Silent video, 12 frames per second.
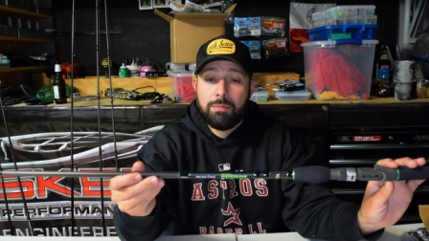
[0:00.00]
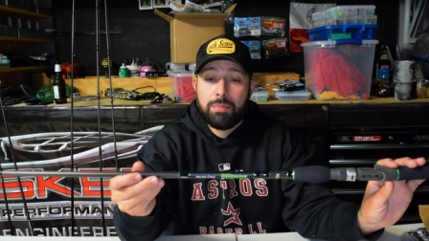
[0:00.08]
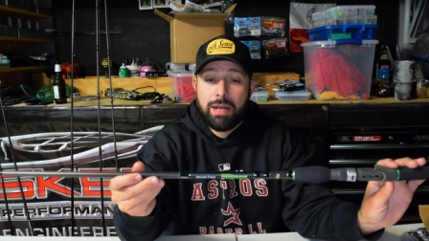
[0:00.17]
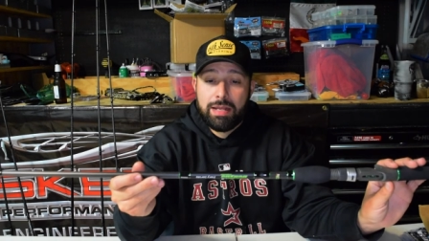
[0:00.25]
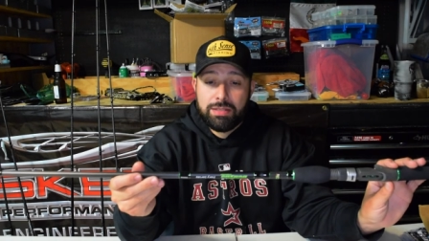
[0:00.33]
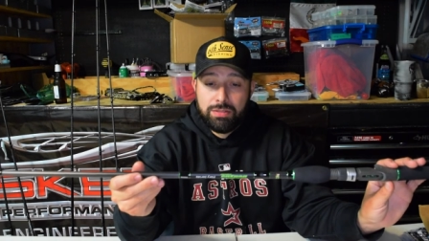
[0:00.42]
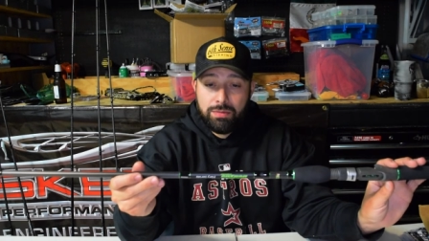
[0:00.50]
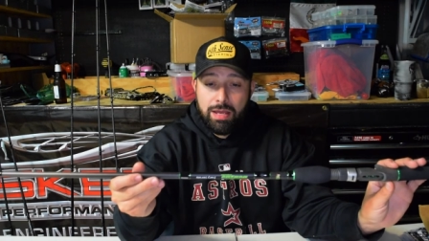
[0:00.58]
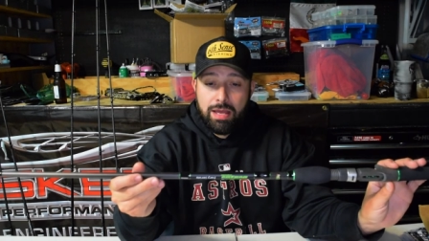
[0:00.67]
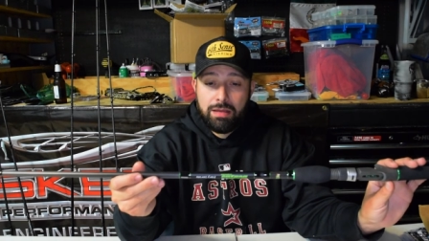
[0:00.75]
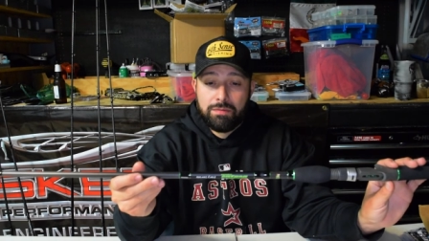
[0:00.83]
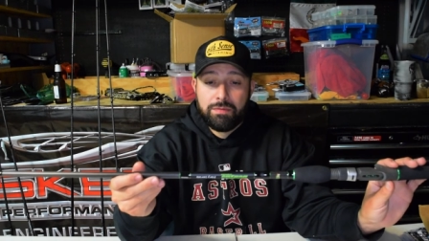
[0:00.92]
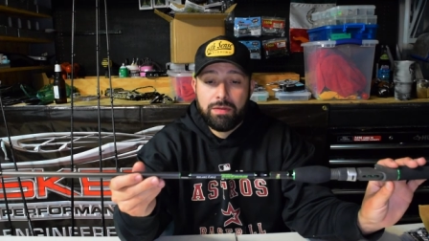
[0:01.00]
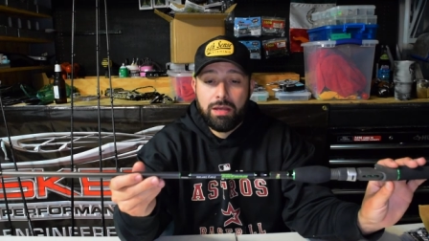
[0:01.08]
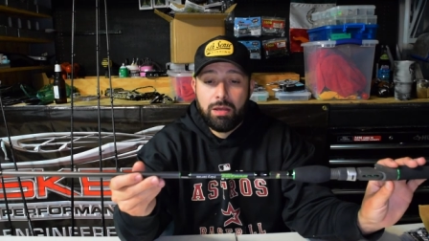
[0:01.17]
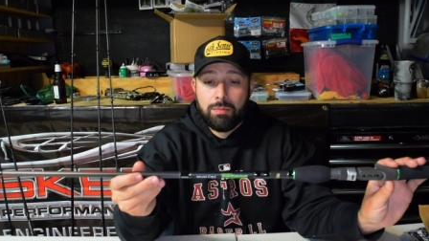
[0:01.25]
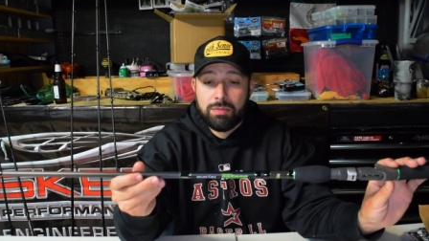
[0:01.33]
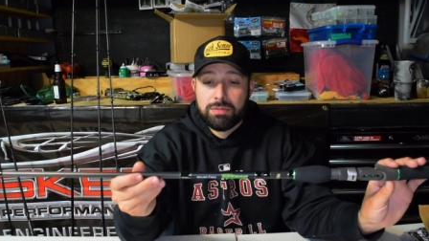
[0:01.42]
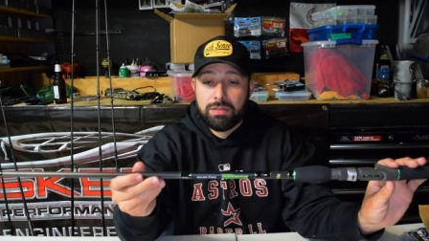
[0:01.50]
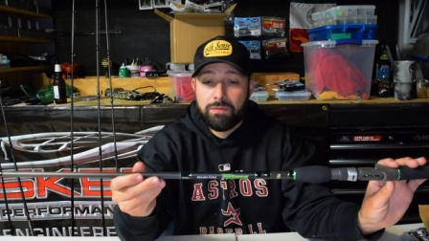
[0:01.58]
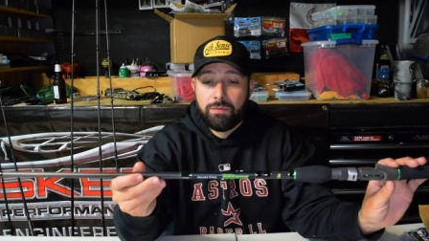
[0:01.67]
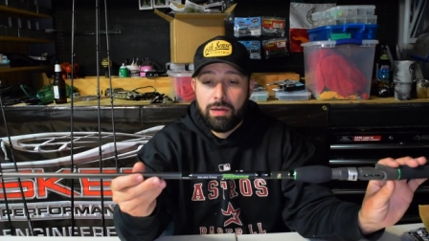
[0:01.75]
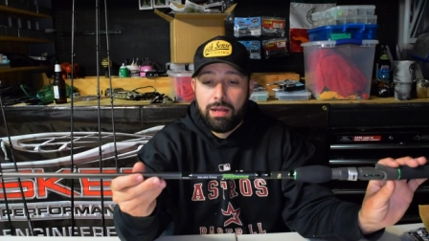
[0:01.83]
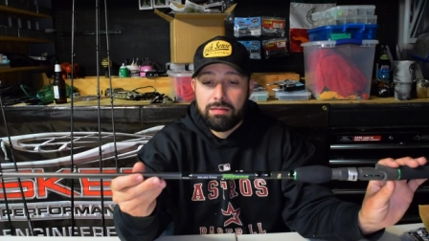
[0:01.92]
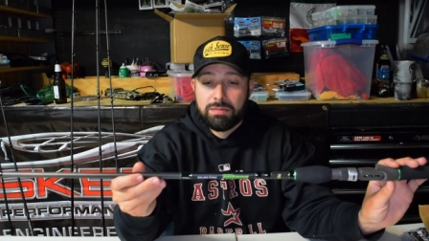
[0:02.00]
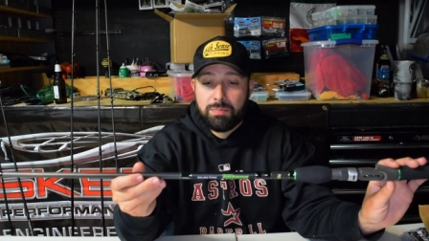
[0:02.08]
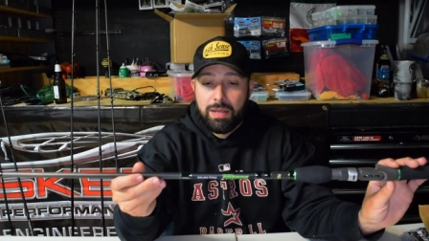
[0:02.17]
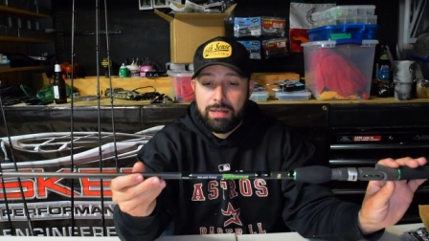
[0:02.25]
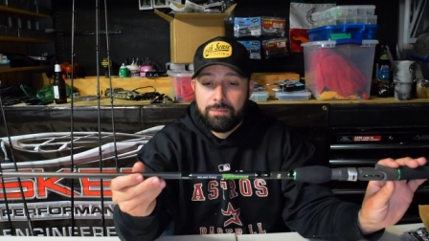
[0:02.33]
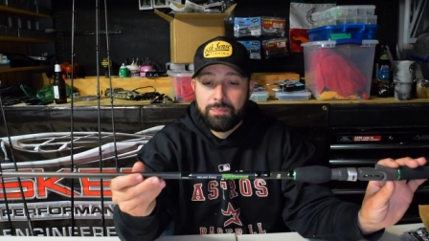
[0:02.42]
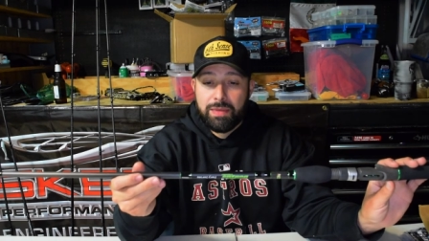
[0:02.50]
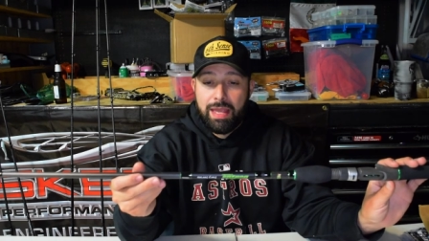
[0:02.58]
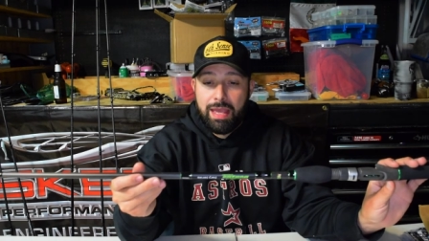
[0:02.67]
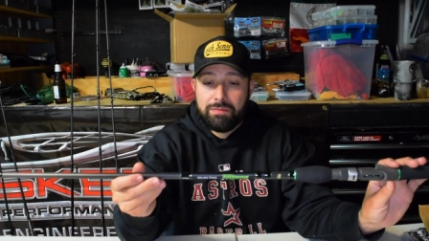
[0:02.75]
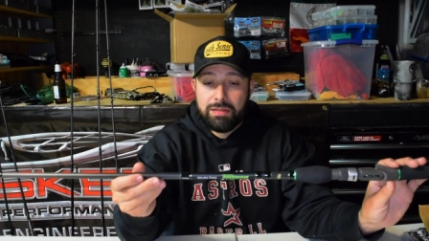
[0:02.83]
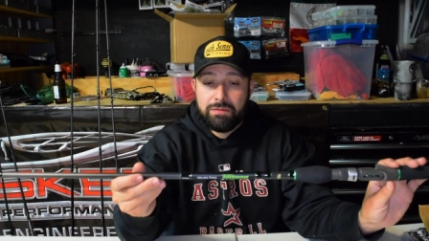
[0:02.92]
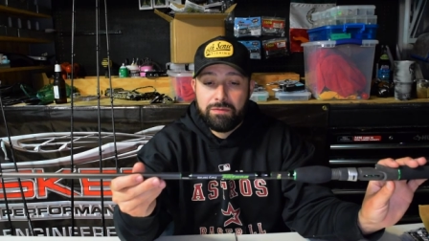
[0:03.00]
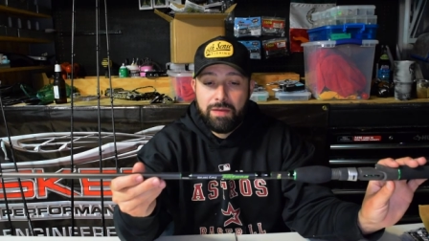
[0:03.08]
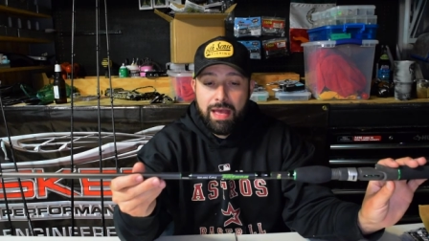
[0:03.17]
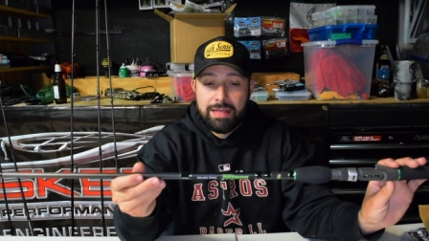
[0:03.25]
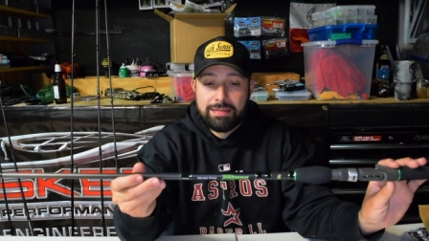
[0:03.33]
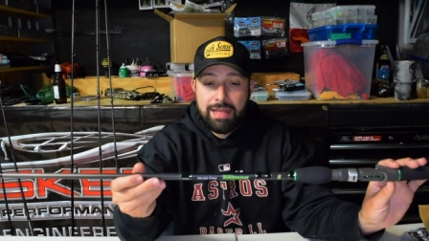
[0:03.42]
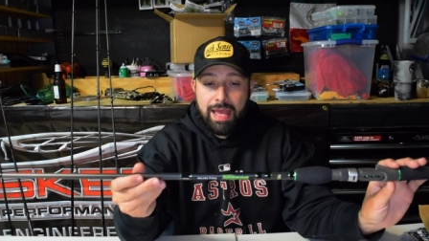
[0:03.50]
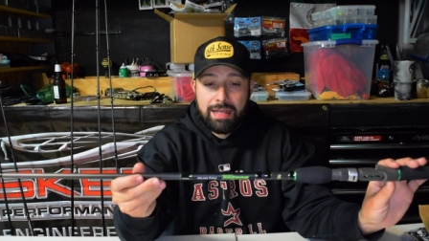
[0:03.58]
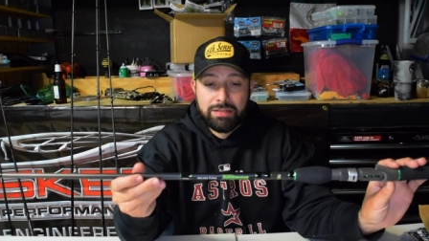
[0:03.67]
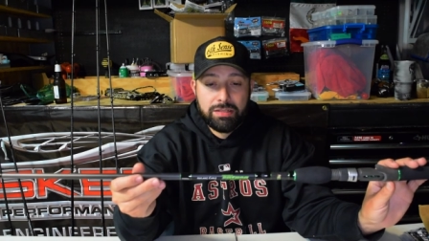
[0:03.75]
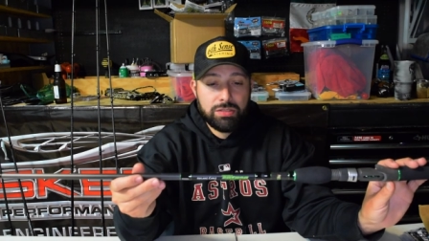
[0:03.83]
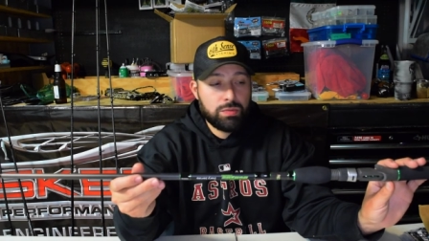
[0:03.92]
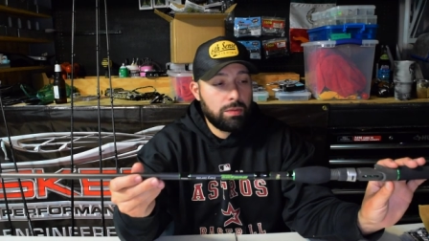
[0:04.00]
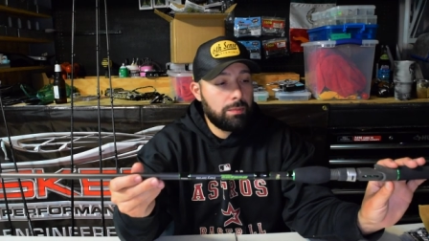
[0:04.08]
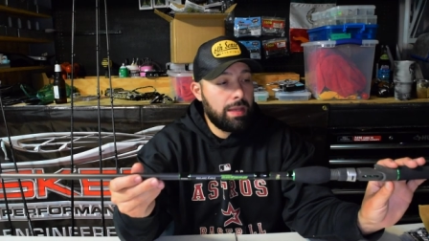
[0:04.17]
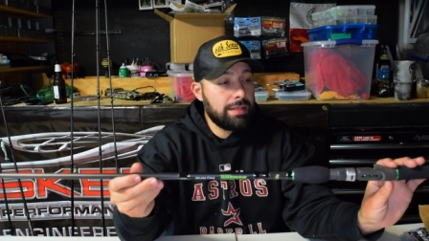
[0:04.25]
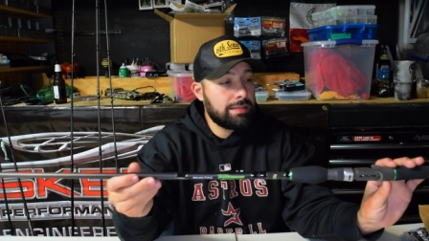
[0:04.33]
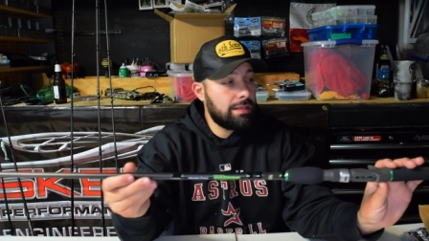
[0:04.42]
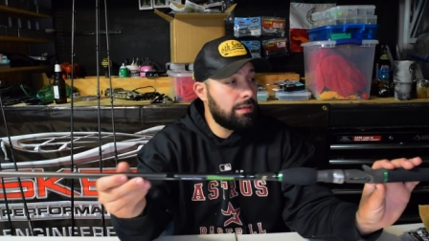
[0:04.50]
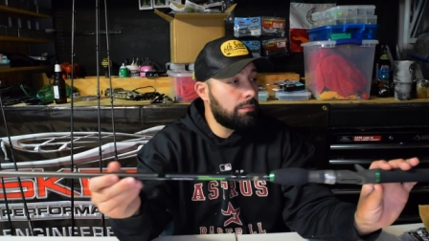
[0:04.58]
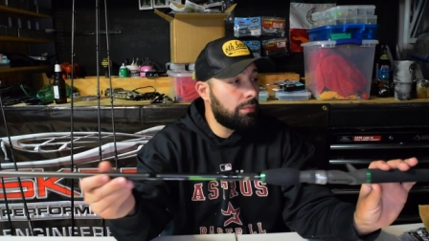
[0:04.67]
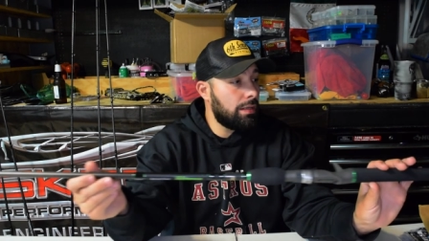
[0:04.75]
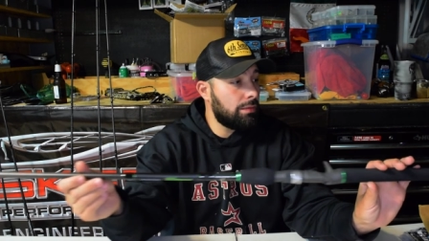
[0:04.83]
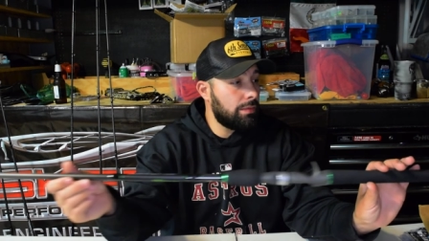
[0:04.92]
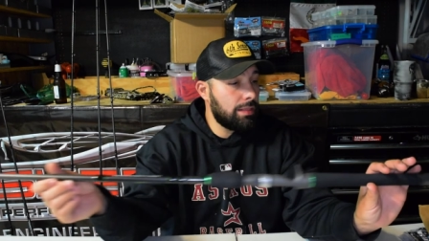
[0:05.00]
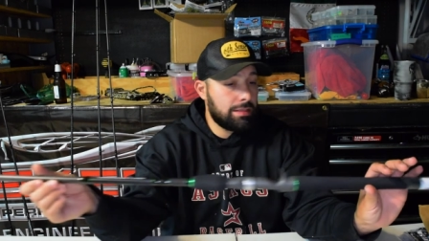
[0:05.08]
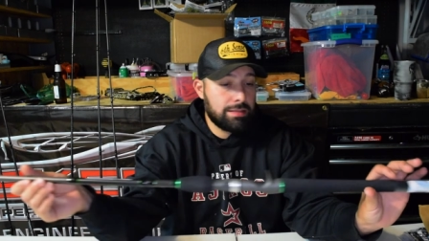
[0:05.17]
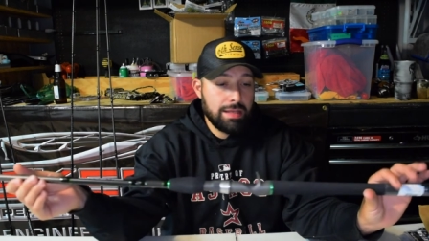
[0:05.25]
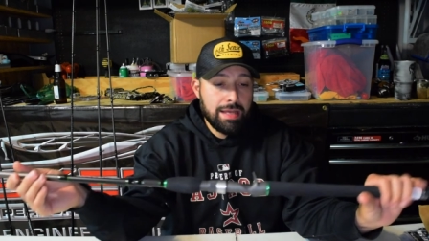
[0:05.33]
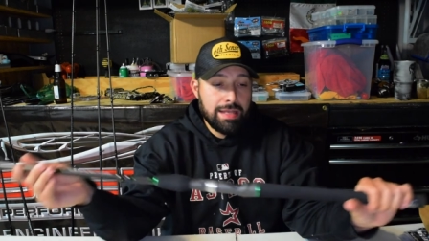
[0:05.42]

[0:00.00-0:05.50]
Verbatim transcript: but I do have almost a four ounce bait heavy, fast action. Swim baits and umbrella rigs.